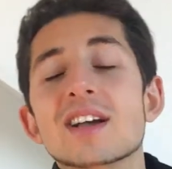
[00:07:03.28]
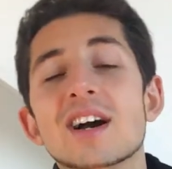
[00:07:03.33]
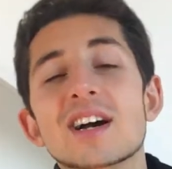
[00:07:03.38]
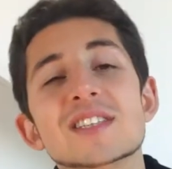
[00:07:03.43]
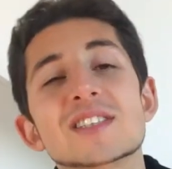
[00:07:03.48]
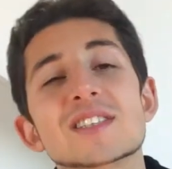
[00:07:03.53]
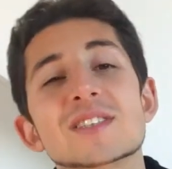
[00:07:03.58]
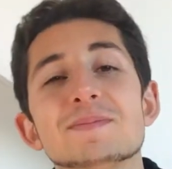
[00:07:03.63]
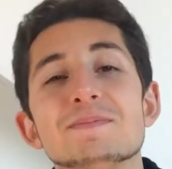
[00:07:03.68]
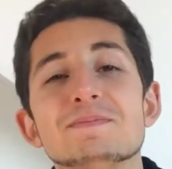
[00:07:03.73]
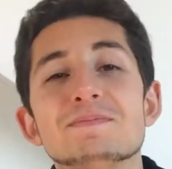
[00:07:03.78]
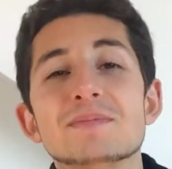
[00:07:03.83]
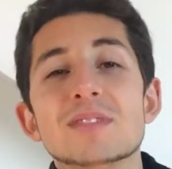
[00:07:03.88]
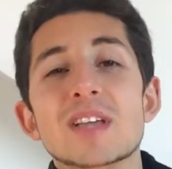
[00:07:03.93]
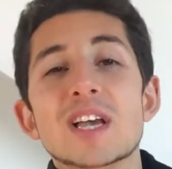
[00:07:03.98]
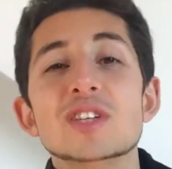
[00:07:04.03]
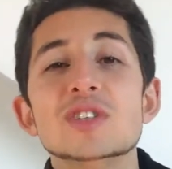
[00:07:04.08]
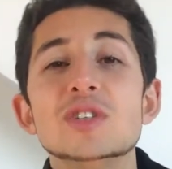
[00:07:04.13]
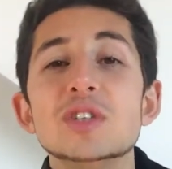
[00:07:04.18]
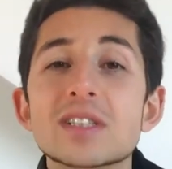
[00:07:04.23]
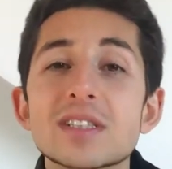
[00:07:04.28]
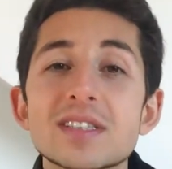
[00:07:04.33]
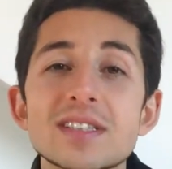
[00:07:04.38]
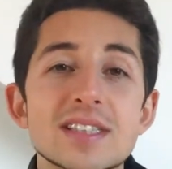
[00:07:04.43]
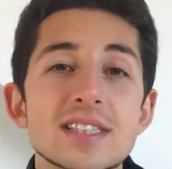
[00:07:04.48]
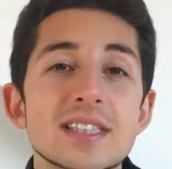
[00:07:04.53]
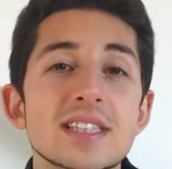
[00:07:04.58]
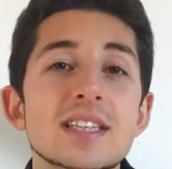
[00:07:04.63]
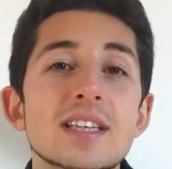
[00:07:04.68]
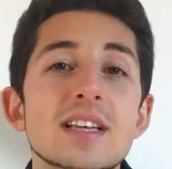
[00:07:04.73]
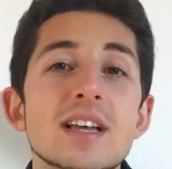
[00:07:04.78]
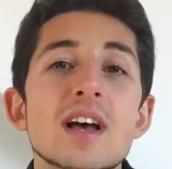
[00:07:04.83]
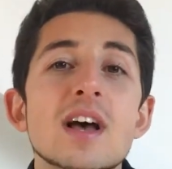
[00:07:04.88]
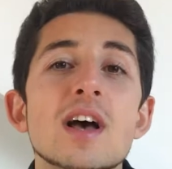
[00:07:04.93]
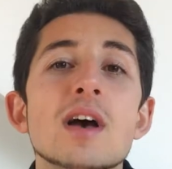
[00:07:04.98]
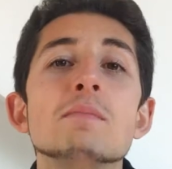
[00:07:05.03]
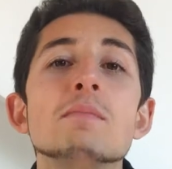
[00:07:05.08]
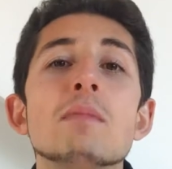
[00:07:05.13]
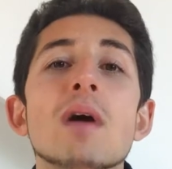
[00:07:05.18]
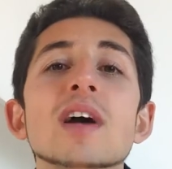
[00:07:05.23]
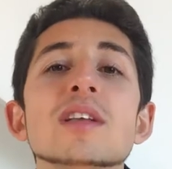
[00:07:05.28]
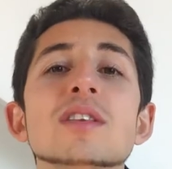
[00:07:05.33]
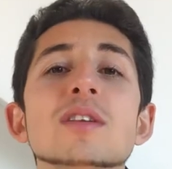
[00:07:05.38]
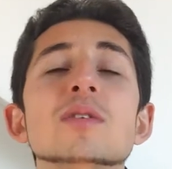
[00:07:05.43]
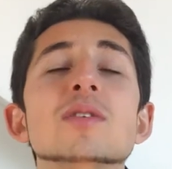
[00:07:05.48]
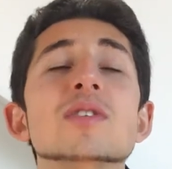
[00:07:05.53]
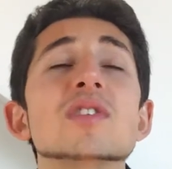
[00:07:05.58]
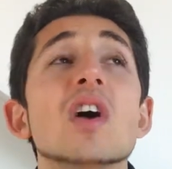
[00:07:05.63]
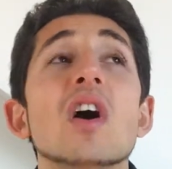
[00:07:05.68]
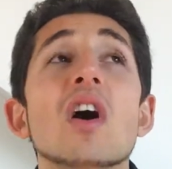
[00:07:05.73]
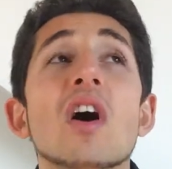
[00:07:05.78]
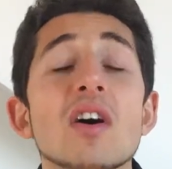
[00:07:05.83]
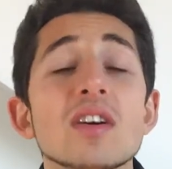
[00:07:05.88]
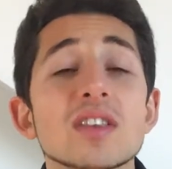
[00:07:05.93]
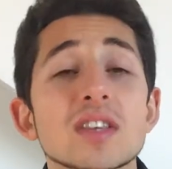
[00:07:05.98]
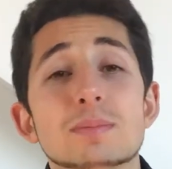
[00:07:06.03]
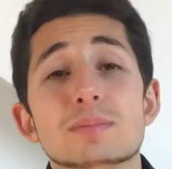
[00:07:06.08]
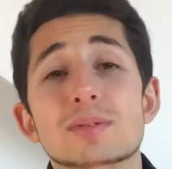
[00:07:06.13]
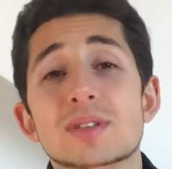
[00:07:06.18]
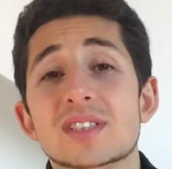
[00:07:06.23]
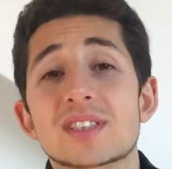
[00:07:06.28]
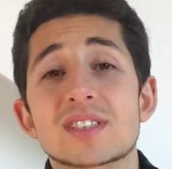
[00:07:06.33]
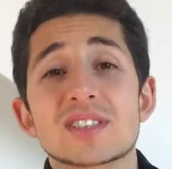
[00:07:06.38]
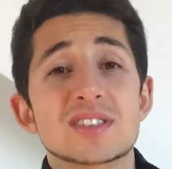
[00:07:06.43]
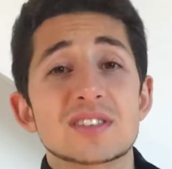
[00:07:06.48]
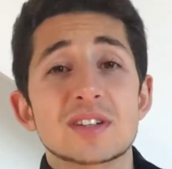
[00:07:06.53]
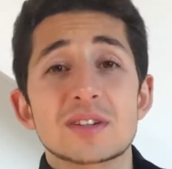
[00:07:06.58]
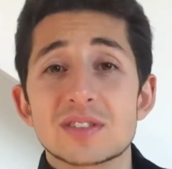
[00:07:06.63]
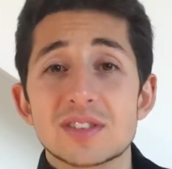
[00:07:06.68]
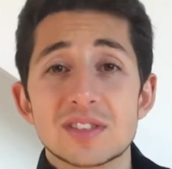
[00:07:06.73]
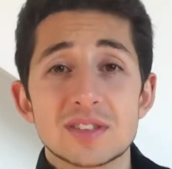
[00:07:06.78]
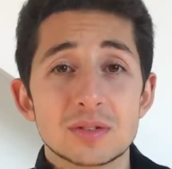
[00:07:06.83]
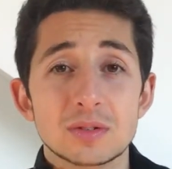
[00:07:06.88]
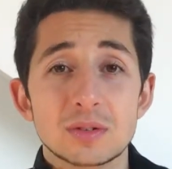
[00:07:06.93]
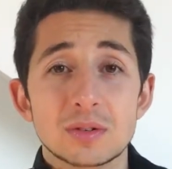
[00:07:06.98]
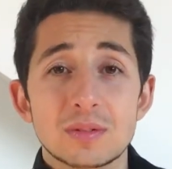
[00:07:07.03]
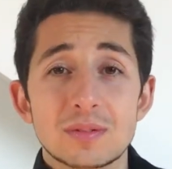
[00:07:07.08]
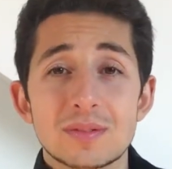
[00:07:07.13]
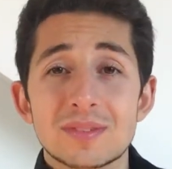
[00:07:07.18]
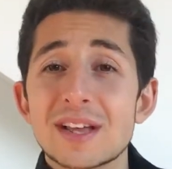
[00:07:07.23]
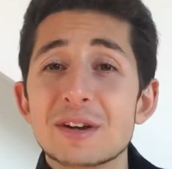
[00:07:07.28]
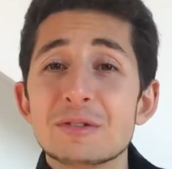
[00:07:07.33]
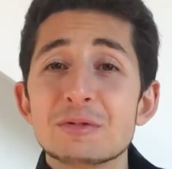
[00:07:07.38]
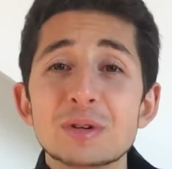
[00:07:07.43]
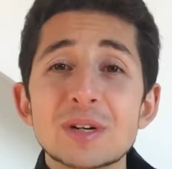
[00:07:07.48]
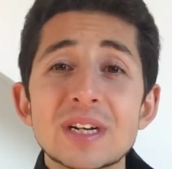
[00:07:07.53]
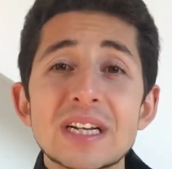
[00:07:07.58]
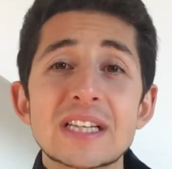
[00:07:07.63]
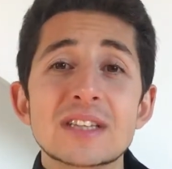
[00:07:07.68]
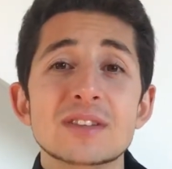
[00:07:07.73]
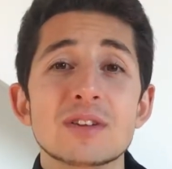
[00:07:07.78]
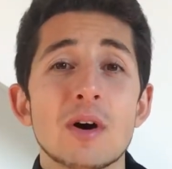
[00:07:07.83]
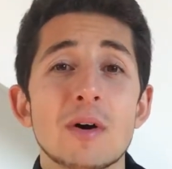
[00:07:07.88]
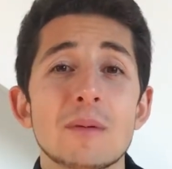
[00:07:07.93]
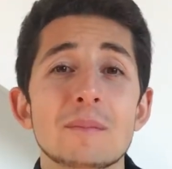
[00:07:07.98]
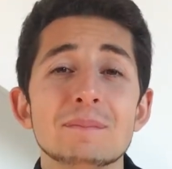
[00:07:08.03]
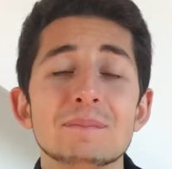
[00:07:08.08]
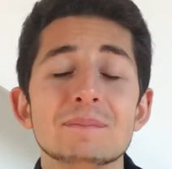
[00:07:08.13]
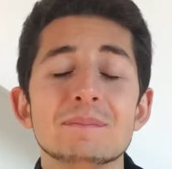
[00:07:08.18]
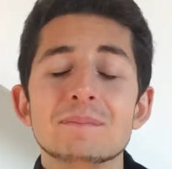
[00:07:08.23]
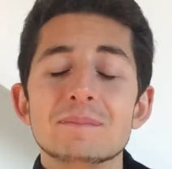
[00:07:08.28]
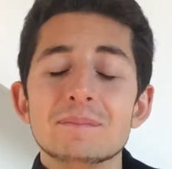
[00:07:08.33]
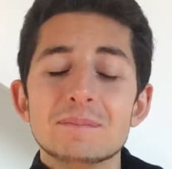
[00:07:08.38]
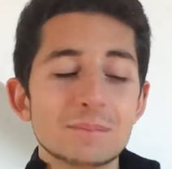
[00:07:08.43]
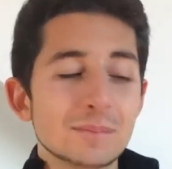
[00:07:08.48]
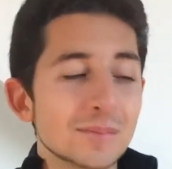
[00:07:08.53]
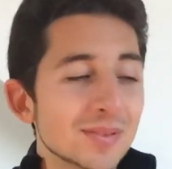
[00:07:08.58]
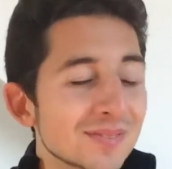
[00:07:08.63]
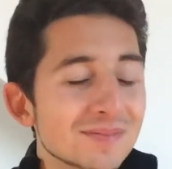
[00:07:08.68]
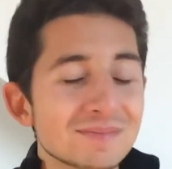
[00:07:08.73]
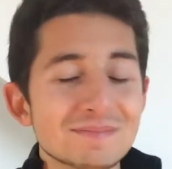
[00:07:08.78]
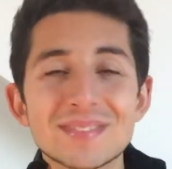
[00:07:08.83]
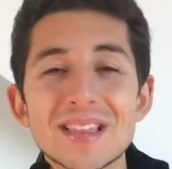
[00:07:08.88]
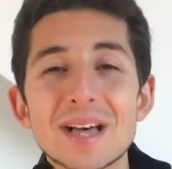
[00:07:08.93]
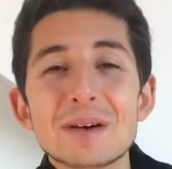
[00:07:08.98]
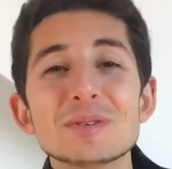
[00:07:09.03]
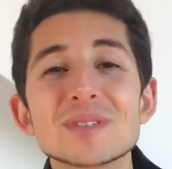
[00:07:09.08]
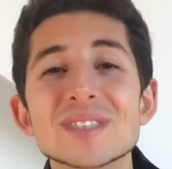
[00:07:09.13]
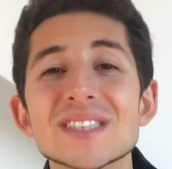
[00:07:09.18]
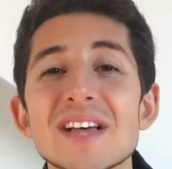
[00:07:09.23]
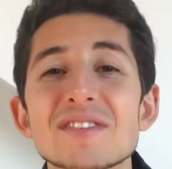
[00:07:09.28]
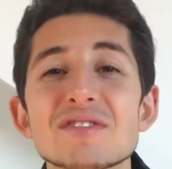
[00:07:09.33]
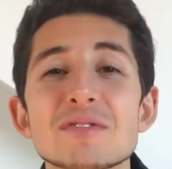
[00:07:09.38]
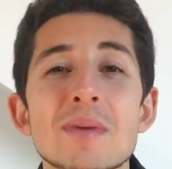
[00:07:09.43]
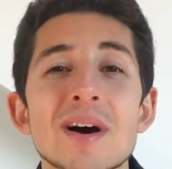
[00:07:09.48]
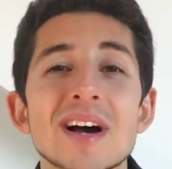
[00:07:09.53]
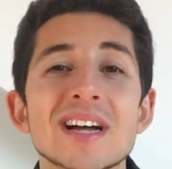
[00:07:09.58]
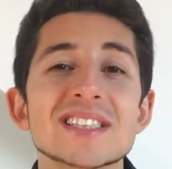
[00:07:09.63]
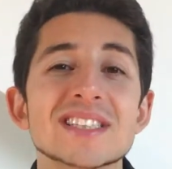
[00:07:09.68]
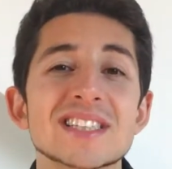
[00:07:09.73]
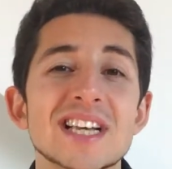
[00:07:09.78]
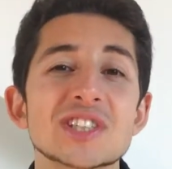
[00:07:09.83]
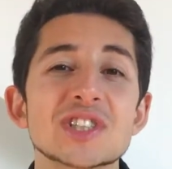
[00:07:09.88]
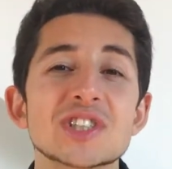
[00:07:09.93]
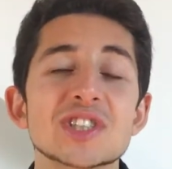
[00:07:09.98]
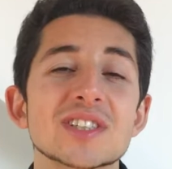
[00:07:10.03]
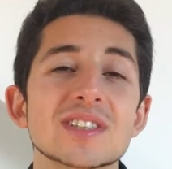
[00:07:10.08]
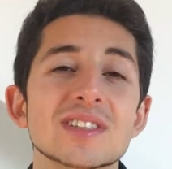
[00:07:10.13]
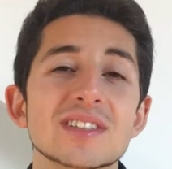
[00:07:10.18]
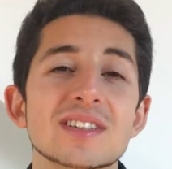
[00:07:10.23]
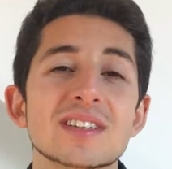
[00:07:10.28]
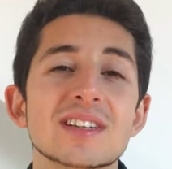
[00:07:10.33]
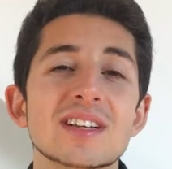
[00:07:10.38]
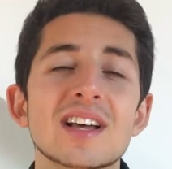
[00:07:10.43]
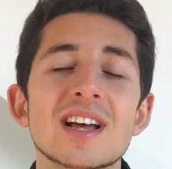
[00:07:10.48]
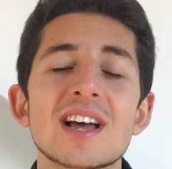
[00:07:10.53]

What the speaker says: Guys, as you can see, my notes aren't the prettiest notes at all. They're really not. But that was never my intention.